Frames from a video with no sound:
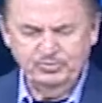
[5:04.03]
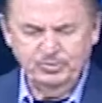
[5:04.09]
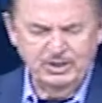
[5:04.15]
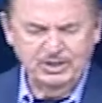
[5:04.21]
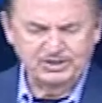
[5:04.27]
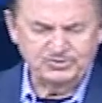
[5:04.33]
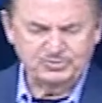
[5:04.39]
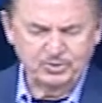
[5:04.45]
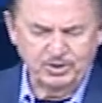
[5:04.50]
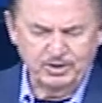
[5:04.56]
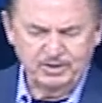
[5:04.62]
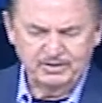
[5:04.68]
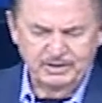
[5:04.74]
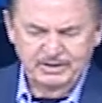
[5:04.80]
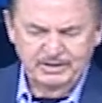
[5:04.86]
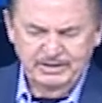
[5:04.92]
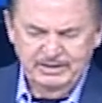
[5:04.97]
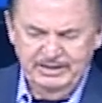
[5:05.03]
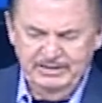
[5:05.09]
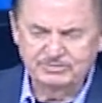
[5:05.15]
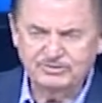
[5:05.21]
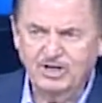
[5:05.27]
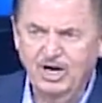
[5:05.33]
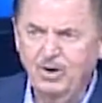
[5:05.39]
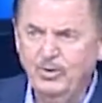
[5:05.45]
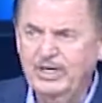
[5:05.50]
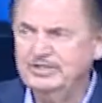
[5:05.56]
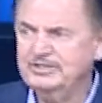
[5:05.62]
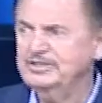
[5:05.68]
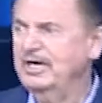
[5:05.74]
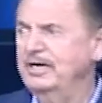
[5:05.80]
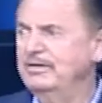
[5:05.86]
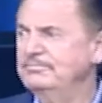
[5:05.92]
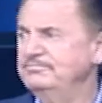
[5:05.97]
Wigglesworth, he was always
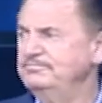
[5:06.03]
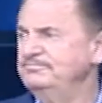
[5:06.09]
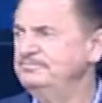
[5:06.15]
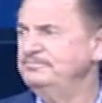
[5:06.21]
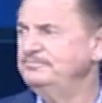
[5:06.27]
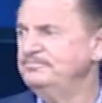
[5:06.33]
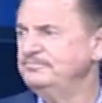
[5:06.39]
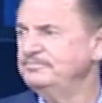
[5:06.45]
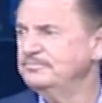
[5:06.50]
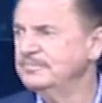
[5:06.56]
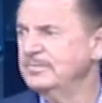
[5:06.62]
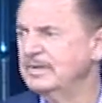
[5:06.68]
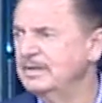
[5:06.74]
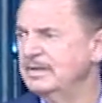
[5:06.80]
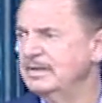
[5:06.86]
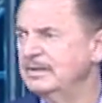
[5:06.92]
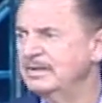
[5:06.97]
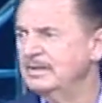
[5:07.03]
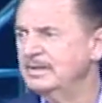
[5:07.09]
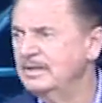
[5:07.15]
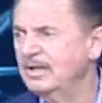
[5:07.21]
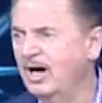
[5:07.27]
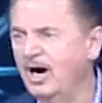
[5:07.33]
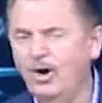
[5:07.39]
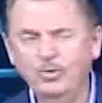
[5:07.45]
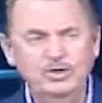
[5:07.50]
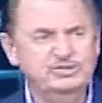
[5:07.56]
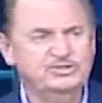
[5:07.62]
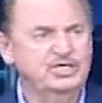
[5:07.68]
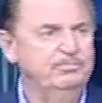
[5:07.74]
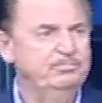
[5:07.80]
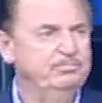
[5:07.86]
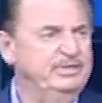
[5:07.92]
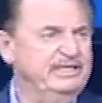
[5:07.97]
up, always
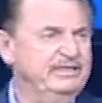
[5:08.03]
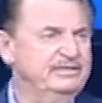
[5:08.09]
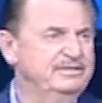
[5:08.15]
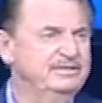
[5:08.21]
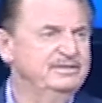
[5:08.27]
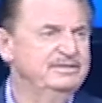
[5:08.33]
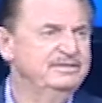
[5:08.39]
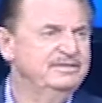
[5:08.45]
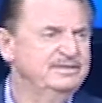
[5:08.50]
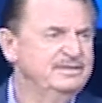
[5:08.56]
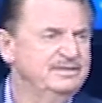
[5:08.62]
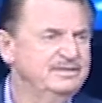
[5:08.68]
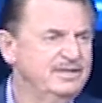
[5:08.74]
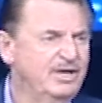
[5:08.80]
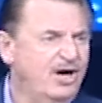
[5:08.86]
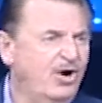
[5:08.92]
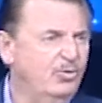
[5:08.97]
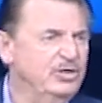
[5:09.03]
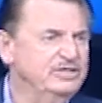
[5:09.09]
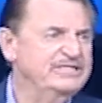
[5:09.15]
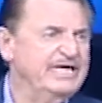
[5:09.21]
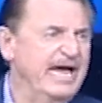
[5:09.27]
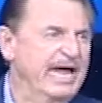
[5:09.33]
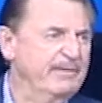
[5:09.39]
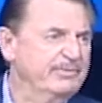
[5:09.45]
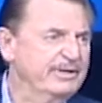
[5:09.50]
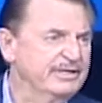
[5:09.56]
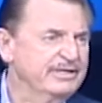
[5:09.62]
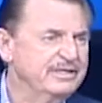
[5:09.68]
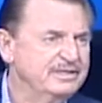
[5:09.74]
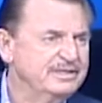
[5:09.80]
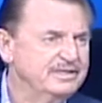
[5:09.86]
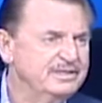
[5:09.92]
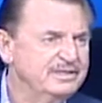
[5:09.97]
upbeat, always happy.
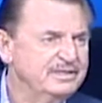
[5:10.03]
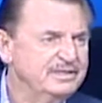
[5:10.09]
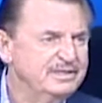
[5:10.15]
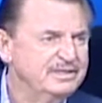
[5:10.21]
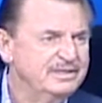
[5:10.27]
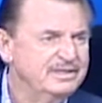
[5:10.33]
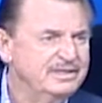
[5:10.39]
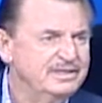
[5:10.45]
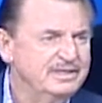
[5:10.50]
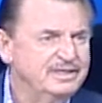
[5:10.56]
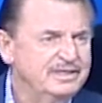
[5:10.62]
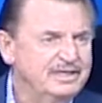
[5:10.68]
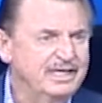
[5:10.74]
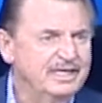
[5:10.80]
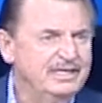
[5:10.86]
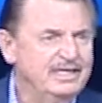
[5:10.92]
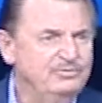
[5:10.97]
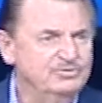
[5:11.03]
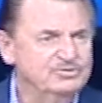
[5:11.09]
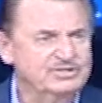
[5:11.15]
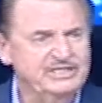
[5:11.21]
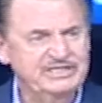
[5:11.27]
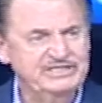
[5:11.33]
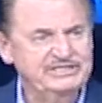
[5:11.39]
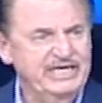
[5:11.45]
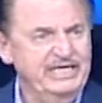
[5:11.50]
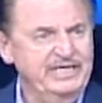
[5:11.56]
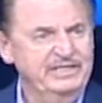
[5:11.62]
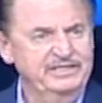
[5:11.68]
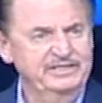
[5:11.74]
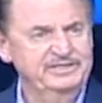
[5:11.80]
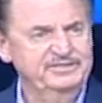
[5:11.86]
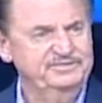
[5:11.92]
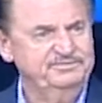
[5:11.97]
Now, he was in his
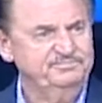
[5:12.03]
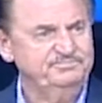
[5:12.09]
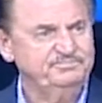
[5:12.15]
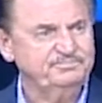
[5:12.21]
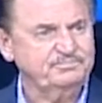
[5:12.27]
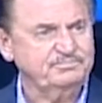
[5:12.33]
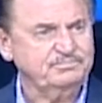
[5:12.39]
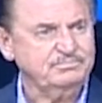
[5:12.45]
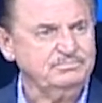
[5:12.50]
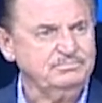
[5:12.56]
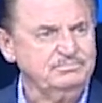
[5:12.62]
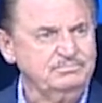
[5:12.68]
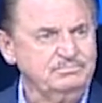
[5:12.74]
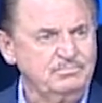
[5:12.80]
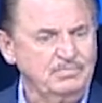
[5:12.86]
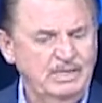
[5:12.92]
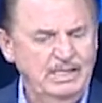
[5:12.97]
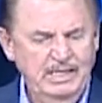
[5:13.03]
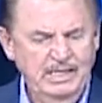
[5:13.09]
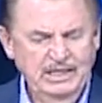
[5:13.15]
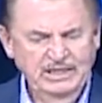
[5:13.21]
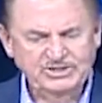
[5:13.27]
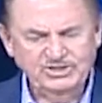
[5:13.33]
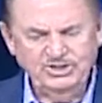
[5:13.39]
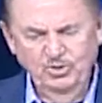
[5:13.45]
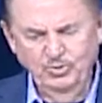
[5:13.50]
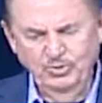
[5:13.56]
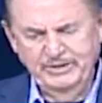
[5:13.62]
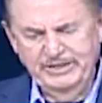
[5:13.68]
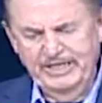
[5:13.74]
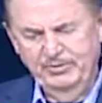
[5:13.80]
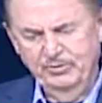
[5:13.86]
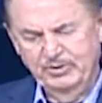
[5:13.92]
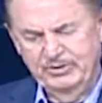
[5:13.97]
80s. So one
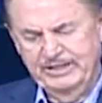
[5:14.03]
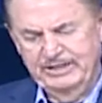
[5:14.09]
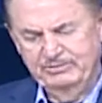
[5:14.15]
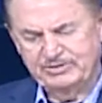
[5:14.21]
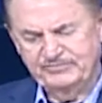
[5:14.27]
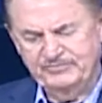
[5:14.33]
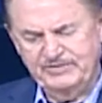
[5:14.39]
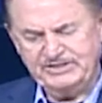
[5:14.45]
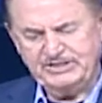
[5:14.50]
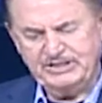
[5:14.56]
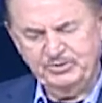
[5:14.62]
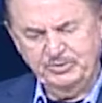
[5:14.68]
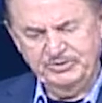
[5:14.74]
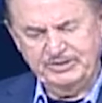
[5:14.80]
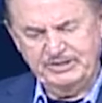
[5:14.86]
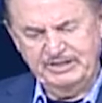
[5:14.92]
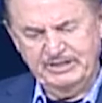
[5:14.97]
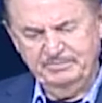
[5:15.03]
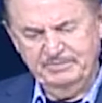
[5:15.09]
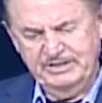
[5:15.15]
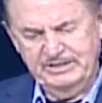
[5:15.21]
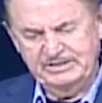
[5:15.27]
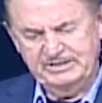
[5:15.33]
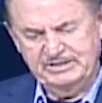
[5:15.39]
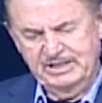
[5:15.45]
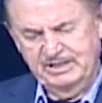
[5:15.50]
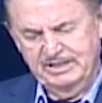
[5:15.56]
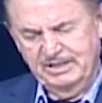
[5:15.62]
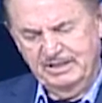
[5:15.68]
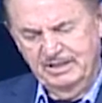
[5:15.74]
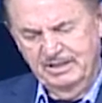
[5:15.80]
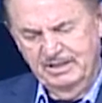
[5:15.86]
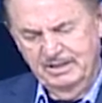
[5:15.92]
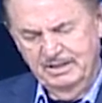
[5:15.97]
day when he was visiting with him, he said,
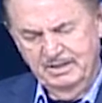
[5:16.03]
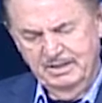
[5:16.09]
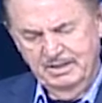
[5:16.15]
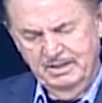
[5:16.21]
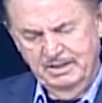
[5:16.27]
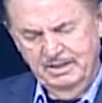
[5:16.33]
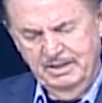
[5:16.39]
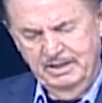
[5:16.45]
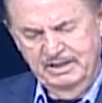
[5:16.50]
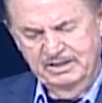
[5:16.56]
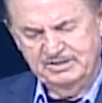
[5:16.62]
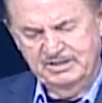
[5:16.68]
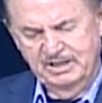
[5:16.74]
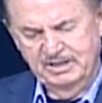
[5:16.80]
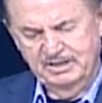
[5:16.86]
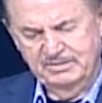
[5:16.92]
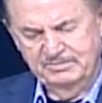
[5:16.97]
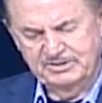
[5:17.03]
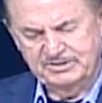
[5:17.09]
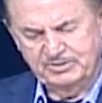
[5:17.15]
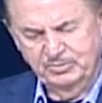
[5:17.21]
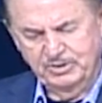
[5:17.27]
uh, he said, Mr.